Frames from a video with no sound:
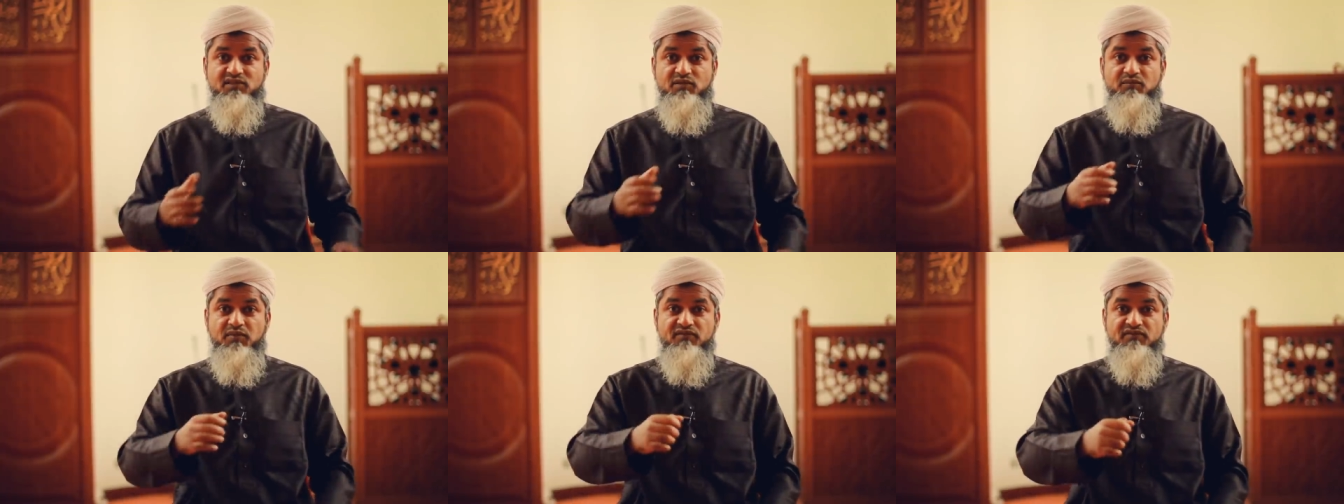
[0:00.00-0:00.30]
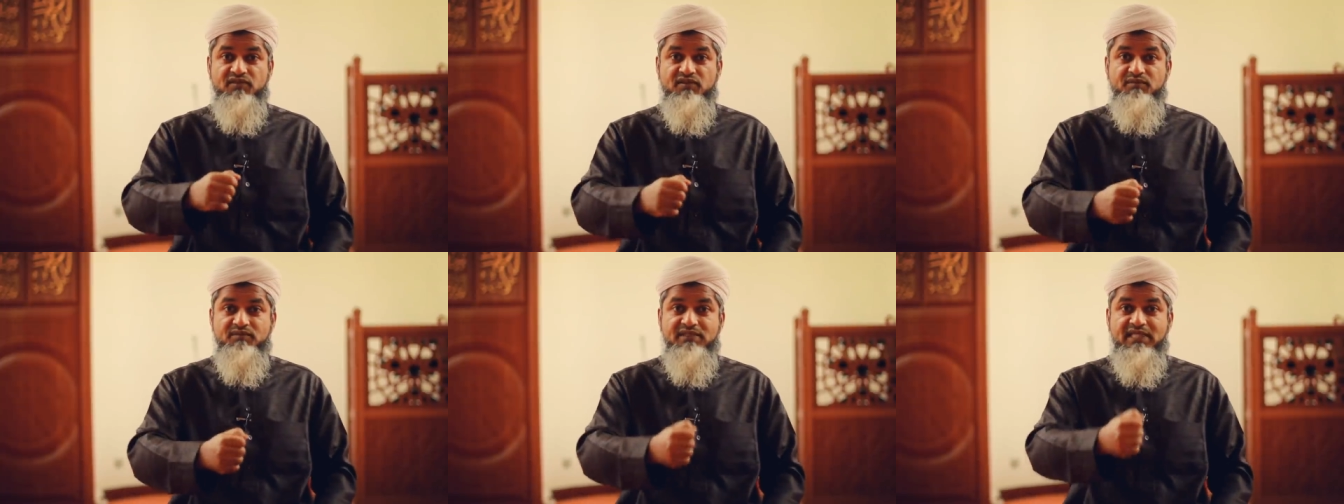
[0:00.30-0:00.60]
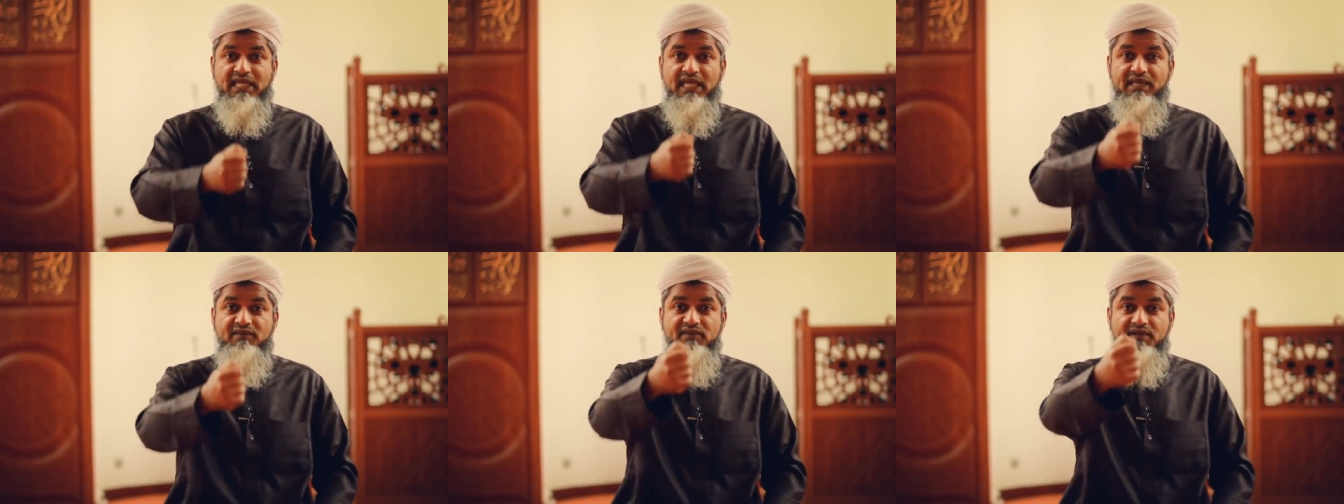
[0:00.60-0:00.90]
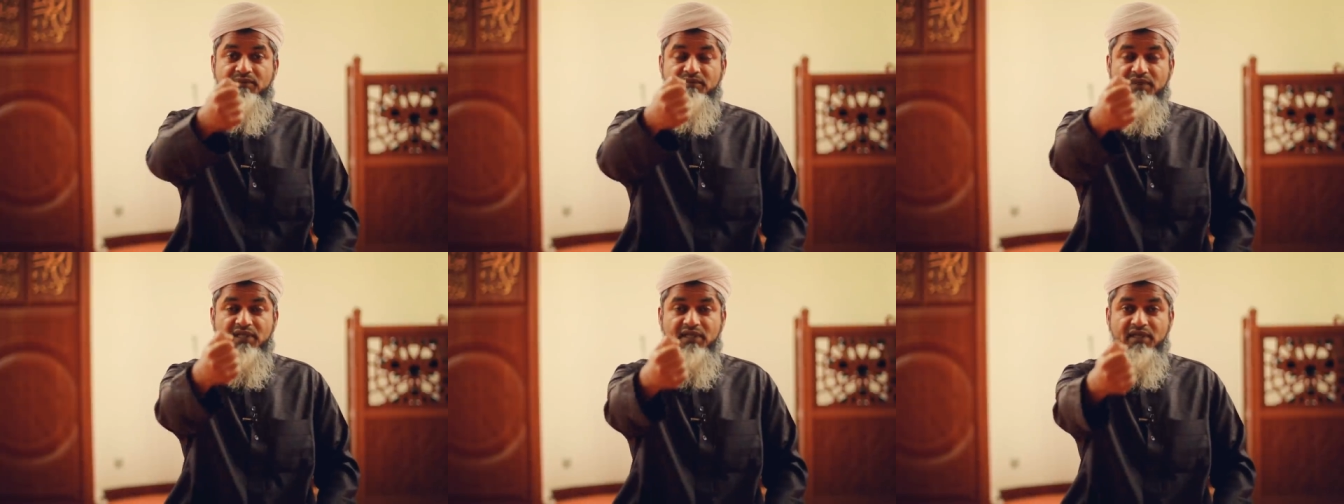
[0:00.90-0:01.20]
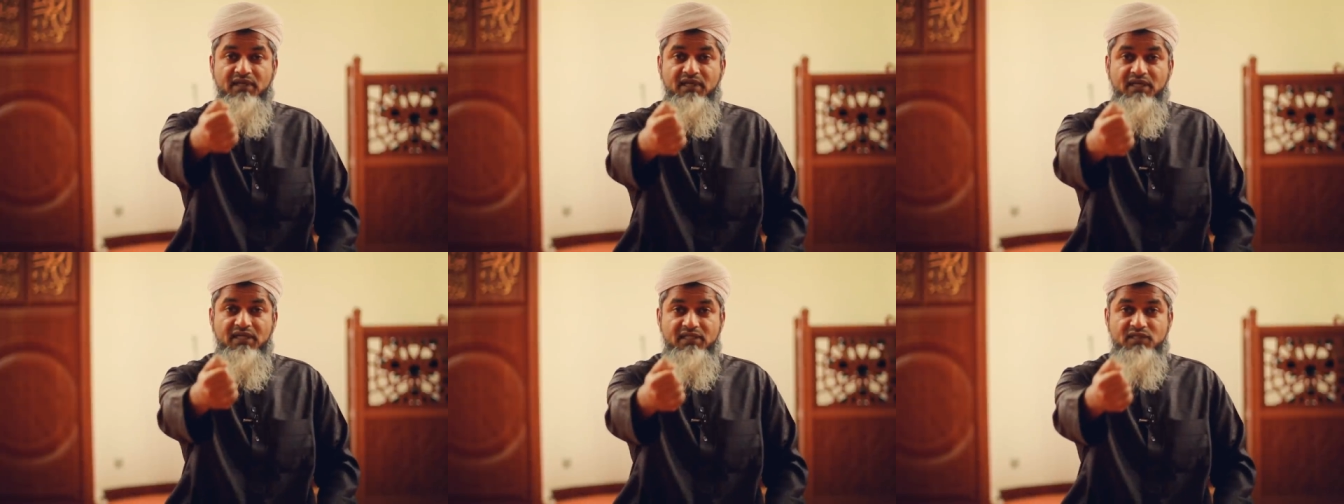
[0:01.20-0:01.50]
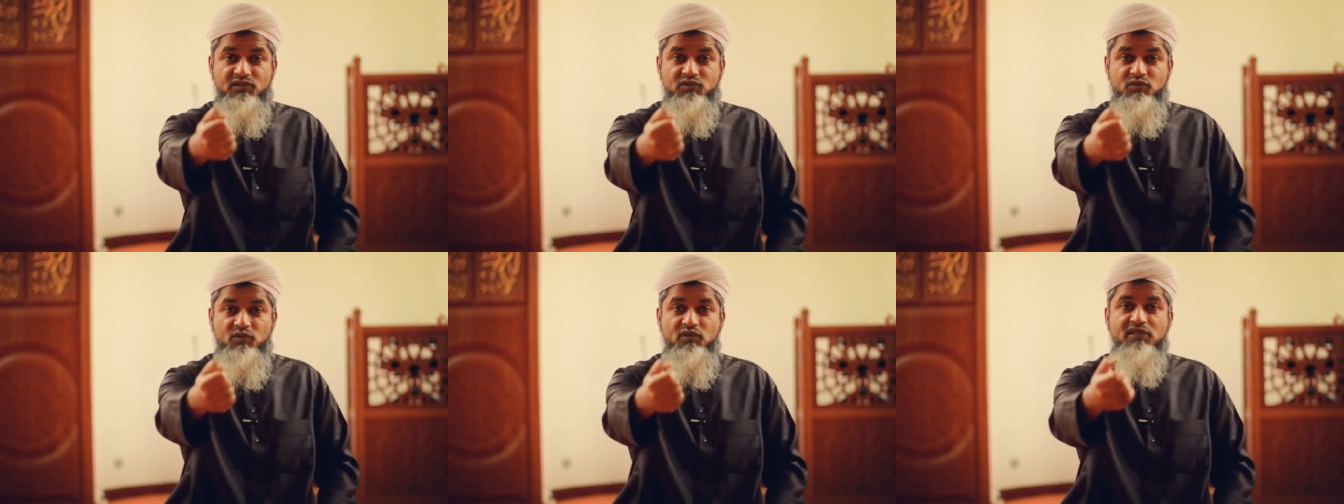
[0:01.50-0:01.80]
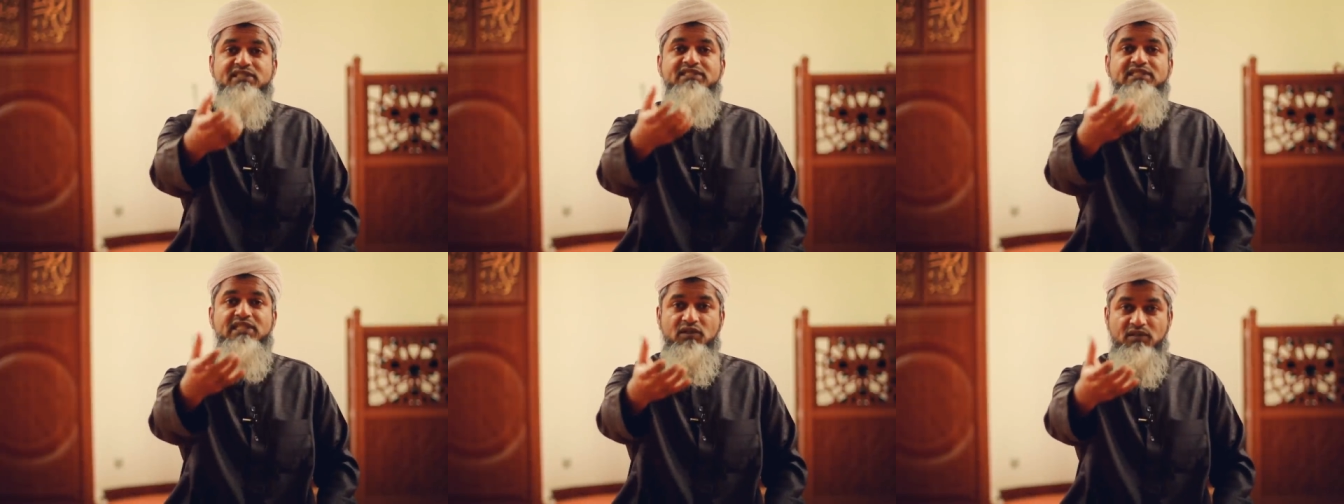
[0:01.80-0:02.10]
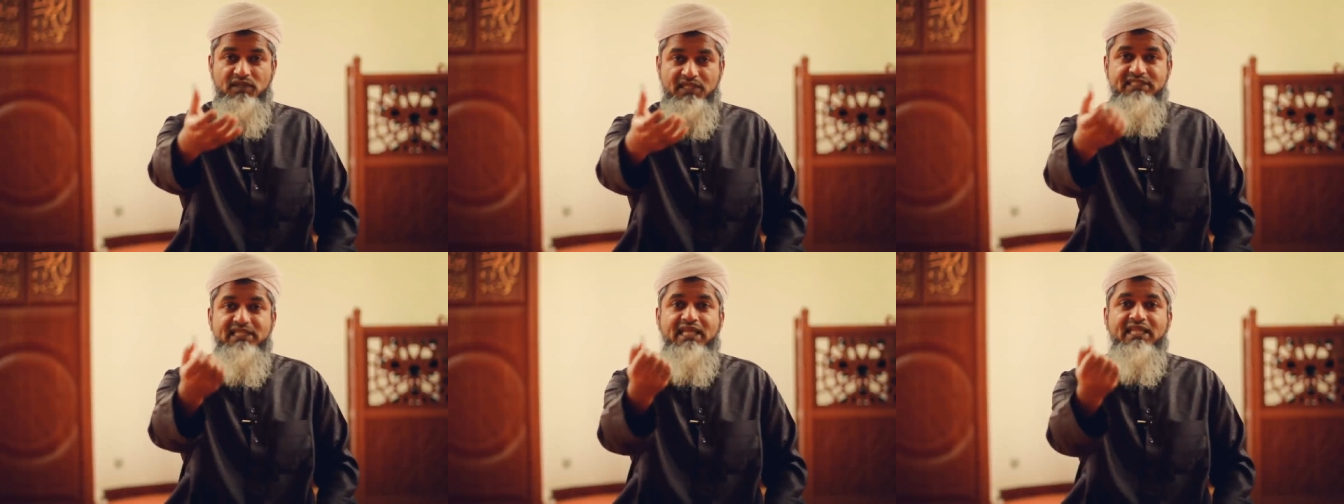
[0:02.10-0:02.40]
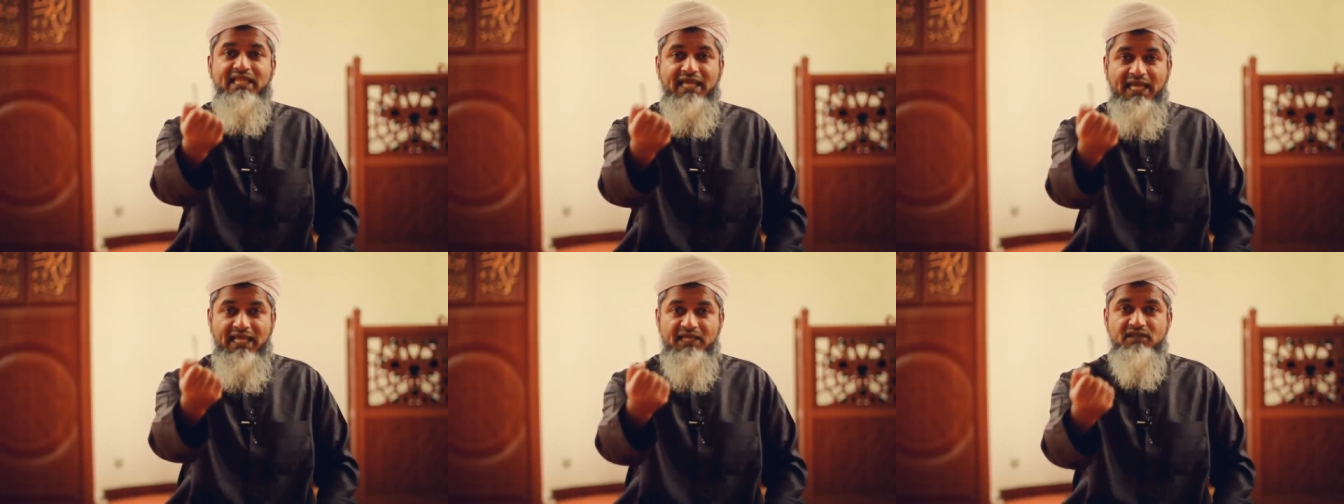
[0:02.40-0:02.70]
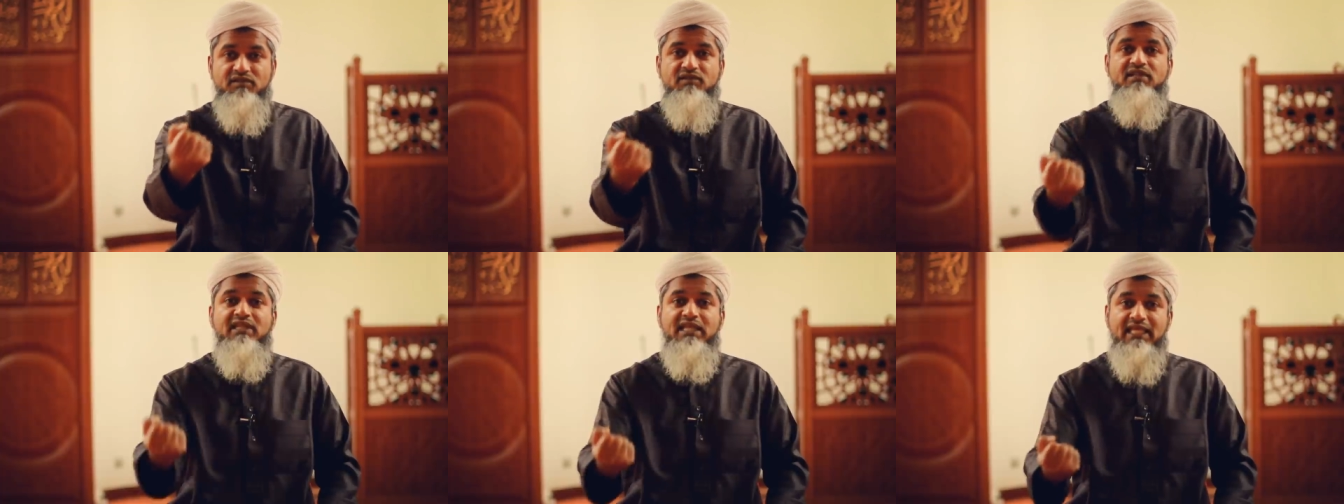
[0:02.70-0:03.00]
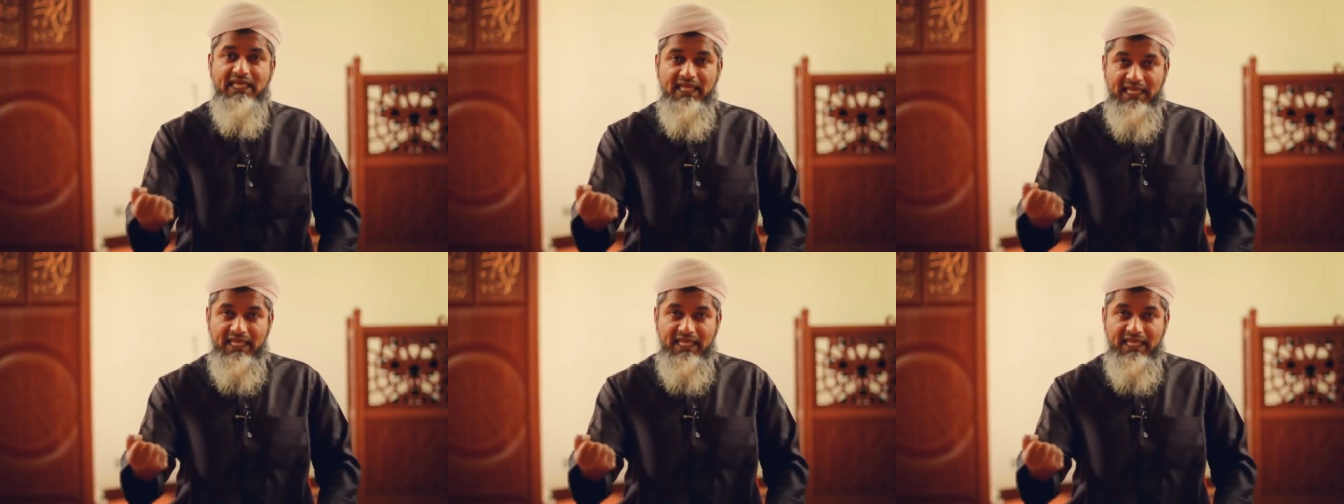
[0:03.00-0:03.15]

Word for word: So the Prophet gave him the, the sword and said, Okay, take the handle